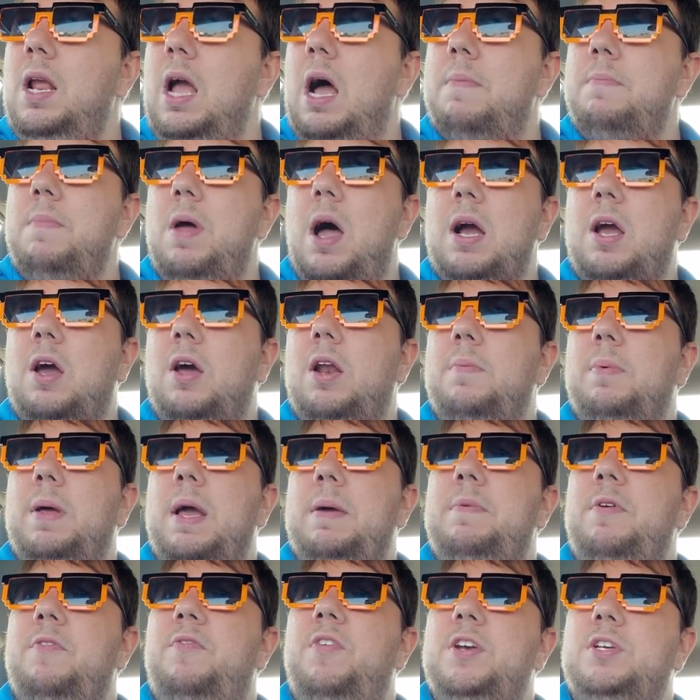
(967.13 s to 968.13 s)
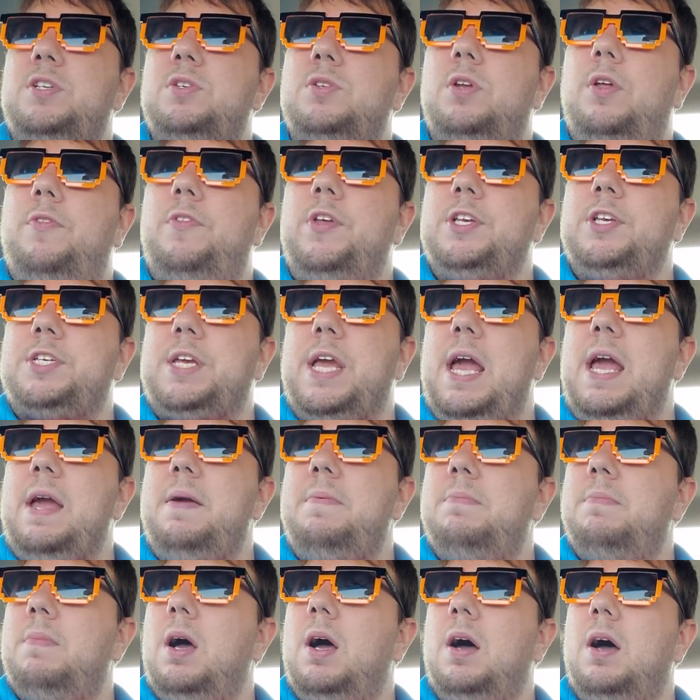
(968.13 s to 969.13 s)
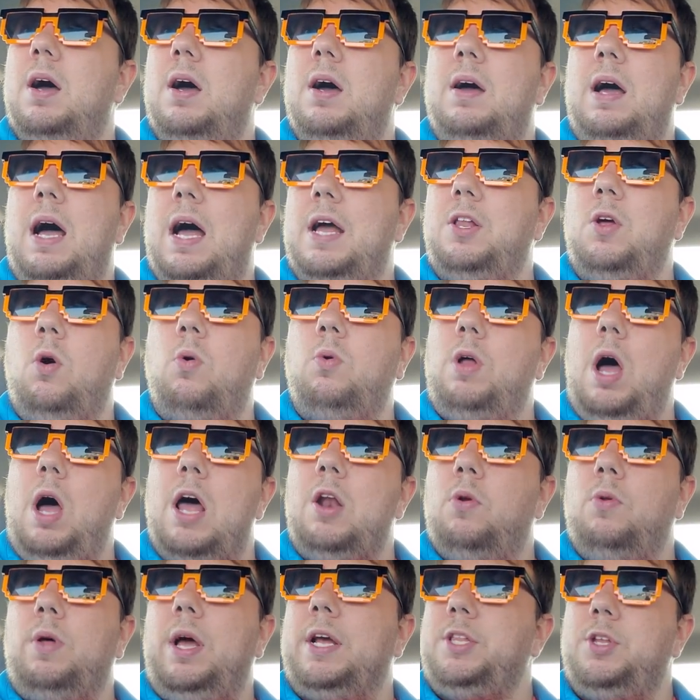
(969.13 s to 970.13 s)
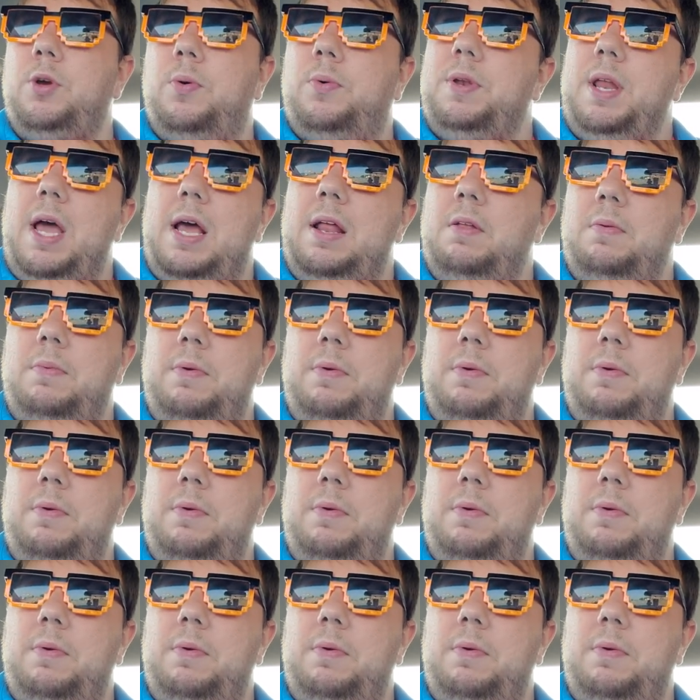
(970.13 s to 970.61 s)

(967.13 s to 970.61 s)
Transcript: I'm not going to blame the officials on this game. I don't like doing that.